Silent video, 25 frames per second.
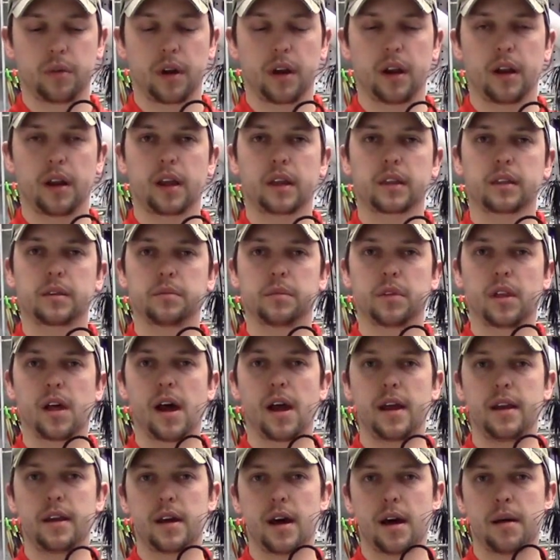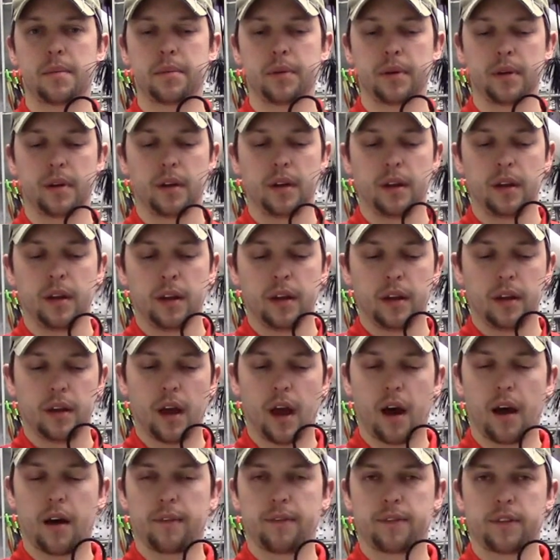We're going to get them lined up.
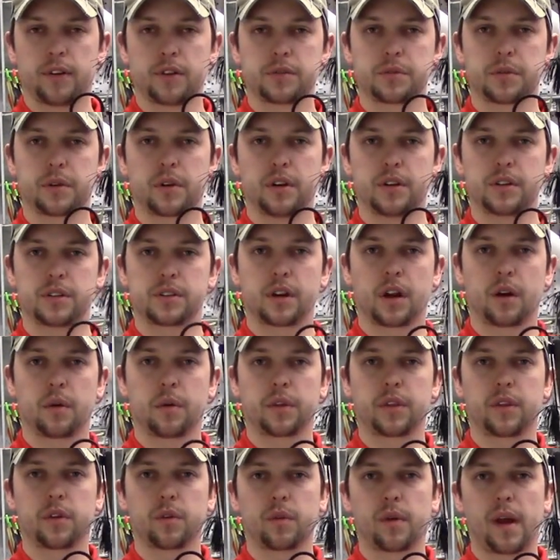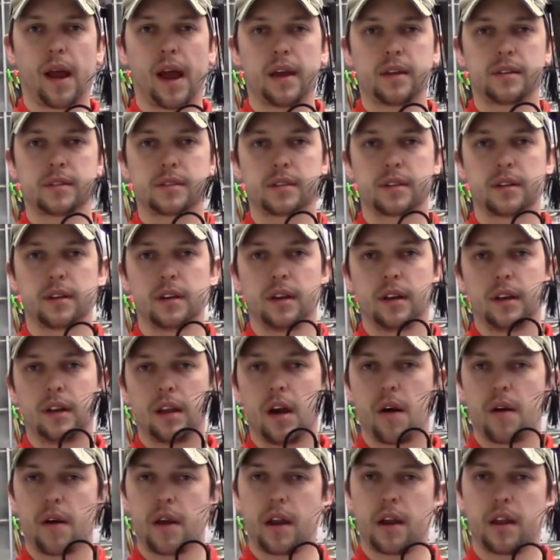First we're going to start with the rest.
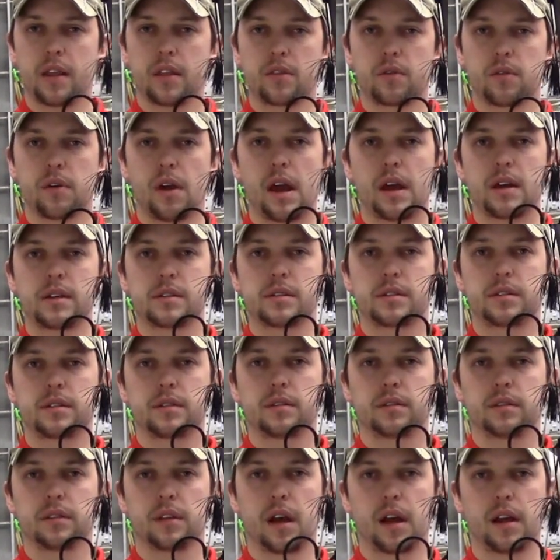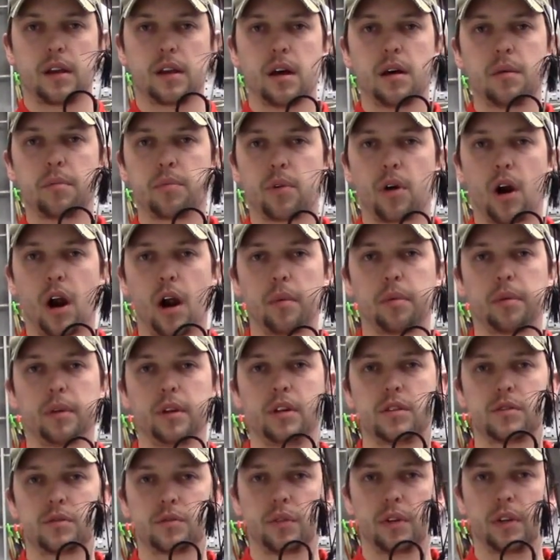Now getting the rest lined up
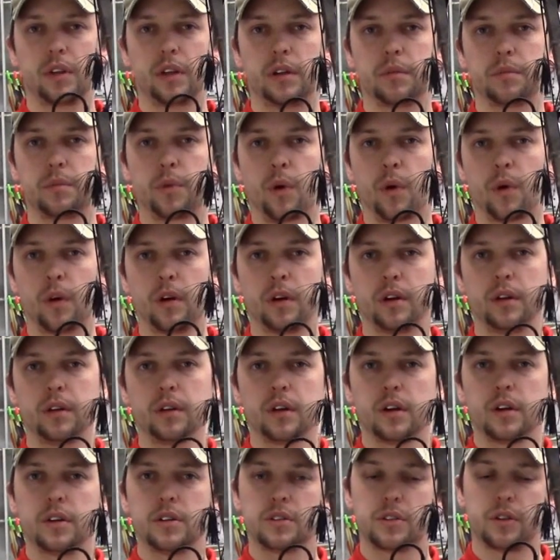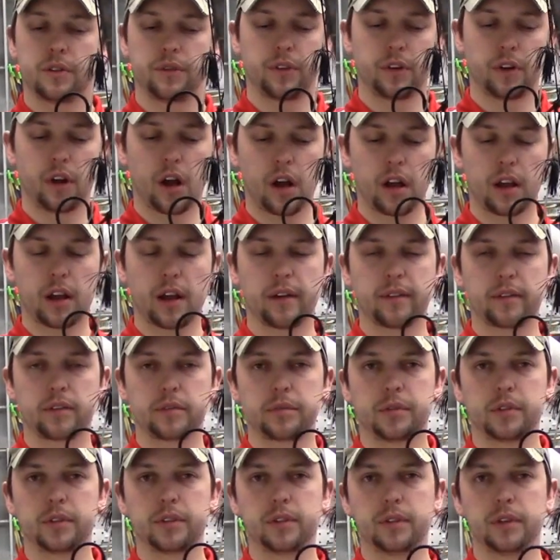properly is really important. So if you're not
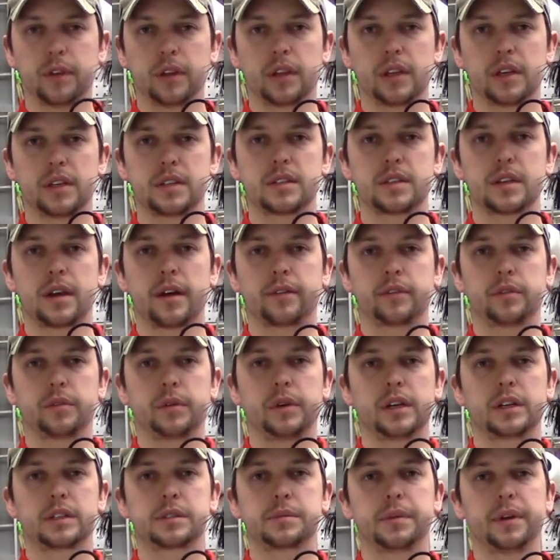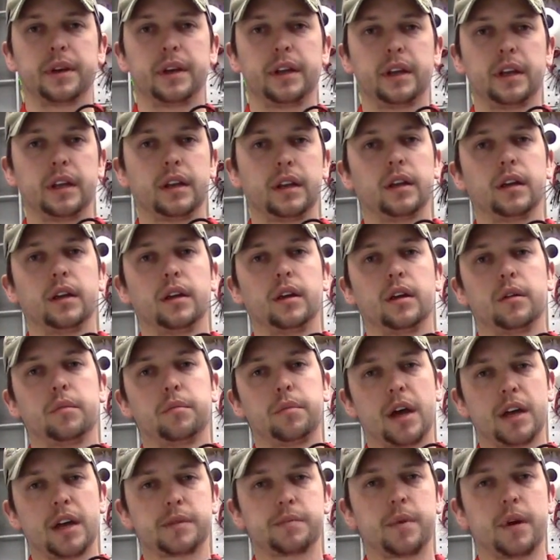comfortable doing this after we explain it,
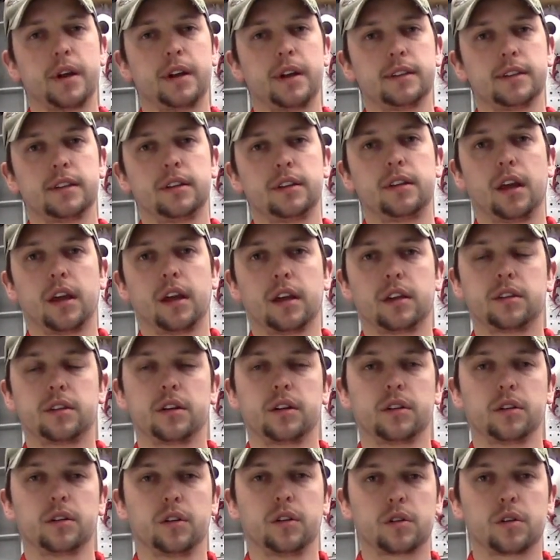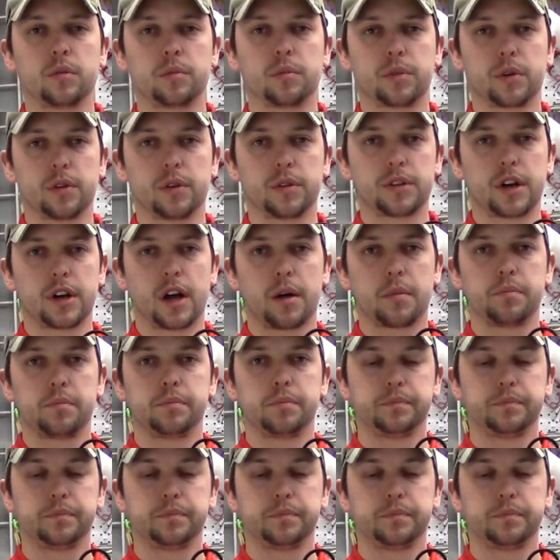best bet is to take it to your local pro shop.